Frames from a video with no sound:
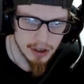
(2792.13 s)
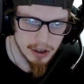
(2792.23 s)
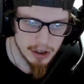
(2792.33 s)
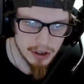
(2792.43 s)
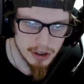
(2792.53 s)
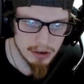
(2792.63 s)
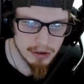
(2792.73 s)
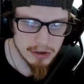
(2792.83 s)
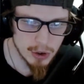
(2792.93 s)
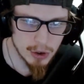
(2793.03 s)
you know,
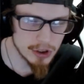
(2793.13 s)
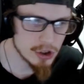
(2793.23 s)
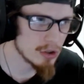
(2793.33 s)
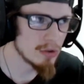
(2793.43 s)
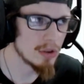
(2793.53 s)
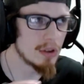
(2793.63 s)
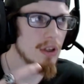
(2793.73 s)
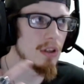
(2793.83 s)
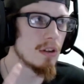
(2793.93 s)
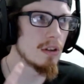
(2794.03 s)
so
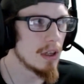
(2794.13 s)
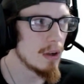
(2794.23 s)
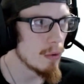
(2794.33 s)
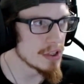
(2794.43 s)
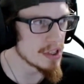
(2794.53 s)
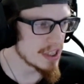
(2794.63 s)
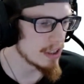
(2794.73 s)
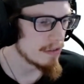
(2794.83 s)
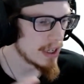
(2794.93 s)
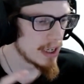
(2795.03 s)
it wasn't
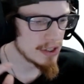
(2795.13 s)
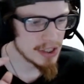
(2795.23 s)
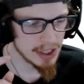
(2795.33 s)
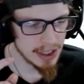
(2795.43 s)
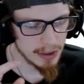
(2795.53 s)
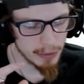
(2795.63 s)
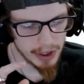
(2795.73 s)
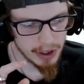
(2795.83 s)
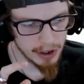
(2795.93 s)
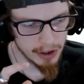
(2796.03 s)
televised.
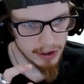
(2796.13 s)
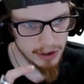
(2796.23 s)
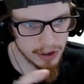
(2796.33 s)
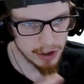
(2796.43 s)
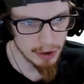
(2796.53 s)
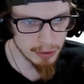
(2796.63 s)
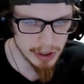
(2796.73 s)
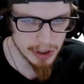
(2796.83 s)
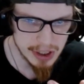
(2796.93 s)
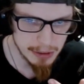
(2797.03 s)
There don't
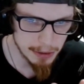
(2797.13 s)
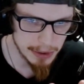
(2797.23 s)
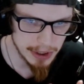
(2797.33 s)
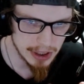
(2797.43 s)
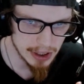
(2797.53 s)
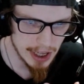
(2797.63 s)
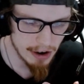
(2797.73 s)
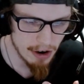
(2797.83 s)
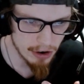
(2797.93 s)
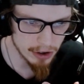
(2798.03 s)
really seem to be a
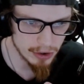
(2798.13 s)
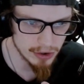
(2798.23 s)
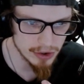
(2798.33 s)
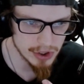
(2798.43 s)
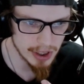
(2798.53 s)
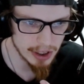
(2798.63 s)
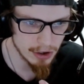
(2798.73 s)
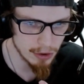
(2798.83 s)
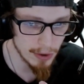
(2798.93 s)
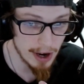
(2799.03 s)
lot of articles like
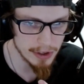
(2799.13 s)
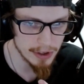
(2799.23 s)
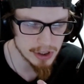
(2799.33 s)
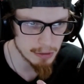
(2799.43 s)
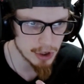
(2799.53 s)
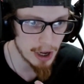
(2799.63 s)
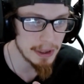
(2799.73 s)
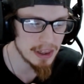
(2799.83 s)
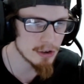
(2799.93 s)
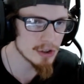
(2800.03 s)
around the subject. I
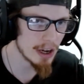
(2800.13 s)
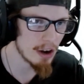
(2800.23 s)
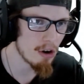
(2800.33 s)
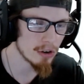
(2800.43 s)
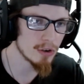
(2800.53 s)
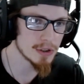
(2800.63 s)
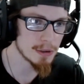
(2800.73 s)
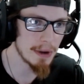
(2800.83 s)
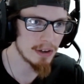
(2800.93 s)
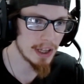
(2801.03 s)
mean, there's like articles
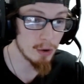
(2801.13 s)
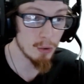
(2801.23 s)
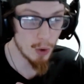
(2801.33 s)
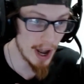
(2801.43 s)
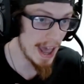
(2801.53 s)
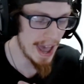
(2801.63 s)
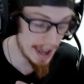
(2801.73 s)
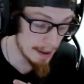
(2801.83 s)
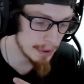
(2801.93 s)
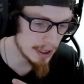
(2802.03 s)
about like what
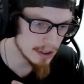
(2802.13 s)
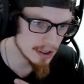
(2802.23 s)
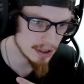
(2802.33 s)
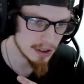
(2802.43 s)
happened